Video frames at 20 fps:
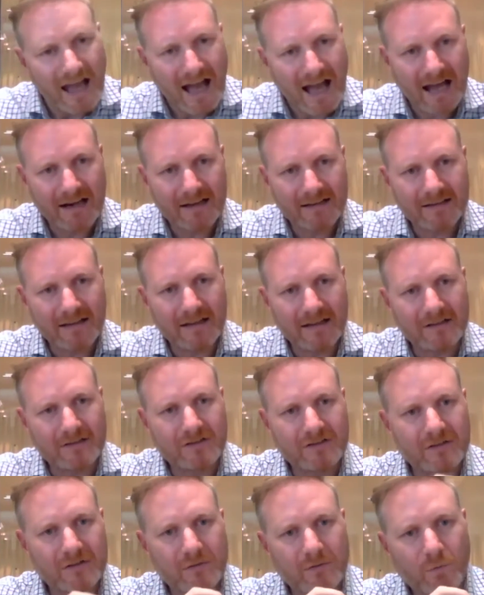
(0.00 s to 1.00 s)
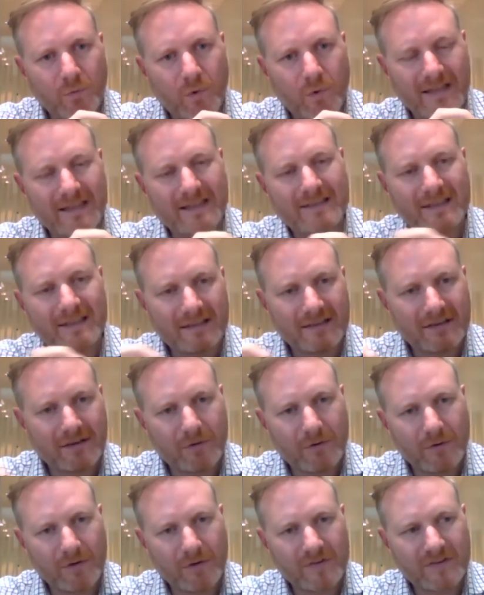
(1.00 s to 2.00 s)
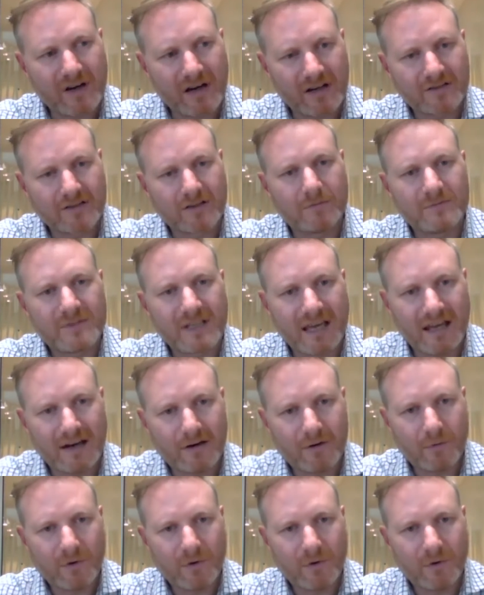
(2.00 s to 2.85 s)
And when these things start to come together,